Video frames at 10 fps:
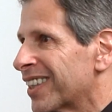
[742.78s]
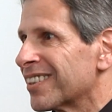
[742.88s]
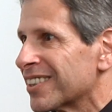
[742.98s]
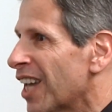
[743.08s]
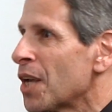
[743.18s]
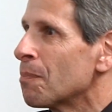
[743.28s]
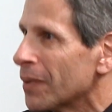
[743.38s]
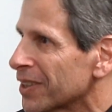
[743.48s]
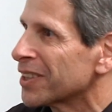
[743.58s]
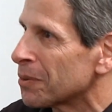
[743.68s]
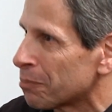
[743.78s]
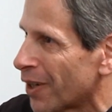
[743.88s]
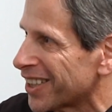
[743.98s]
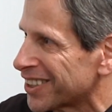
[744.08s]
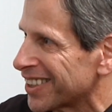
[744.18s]
here's 9 billion
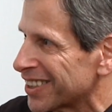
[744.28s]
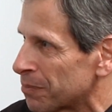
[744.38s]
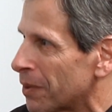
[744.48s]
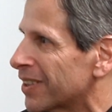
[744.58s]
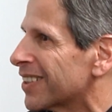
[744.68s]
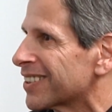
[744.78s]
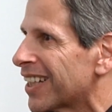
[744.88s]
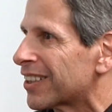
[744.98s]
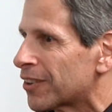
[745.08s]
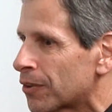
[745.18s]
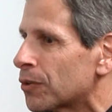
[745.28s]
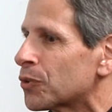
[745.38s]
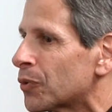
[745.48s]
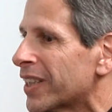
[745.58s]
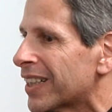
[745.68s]
impressions, but it's like,
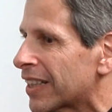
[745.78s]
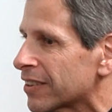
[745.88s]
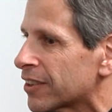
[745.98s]
who's reading it?